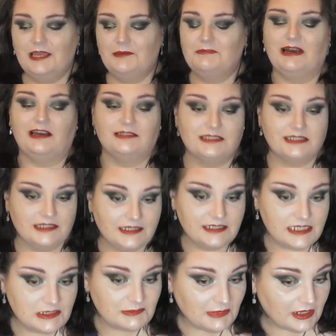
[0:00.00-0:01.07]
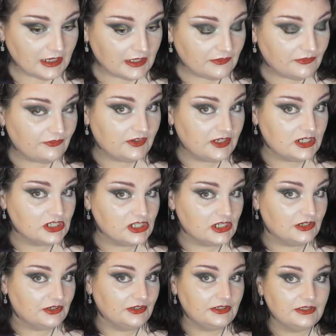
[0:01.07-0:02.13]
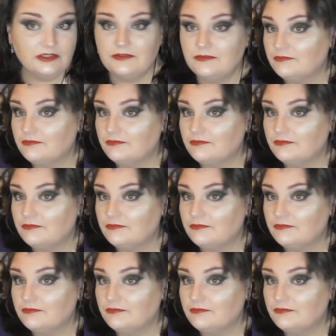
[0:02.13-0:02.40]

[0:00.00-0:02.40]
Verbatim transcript: But this is my finished look